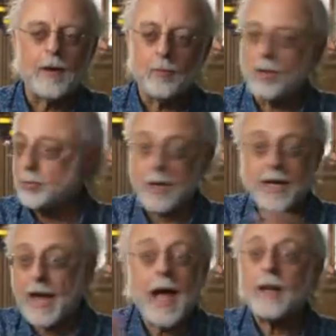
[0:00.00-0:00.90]
which we
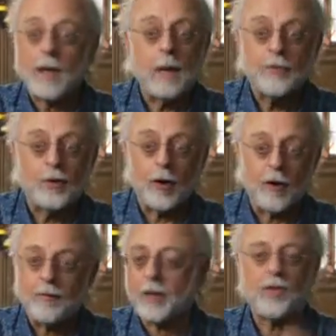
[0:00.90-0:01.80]
can't
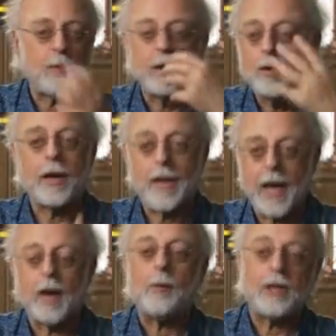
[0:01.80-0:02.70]
observe because by looking
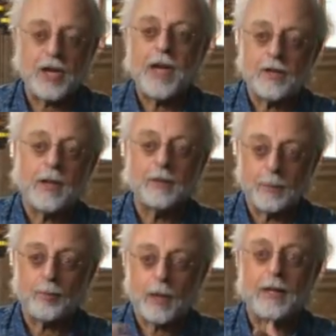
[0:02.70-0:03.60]
at it we change it into
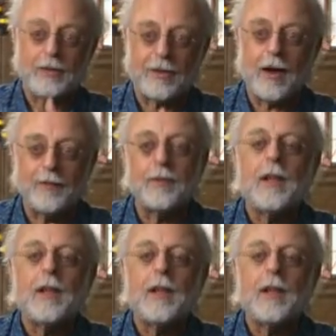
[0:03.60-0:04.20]
prickly stuff.